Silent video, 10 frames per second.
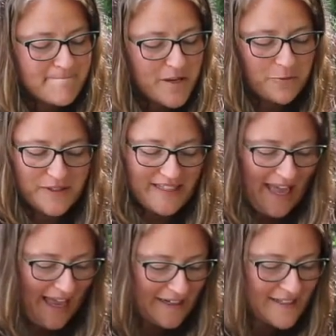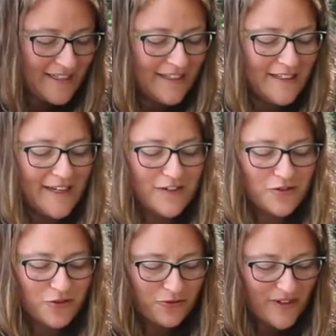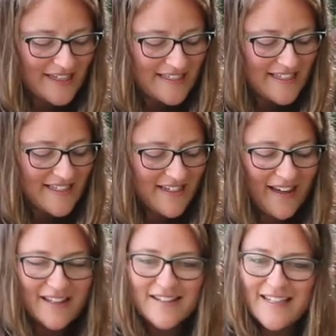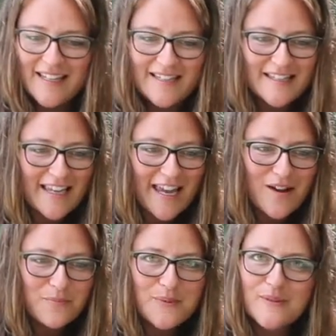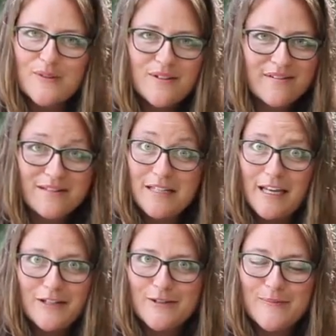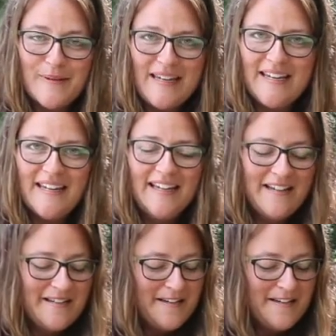It was hectic and crazy, as kids' camps tend to be,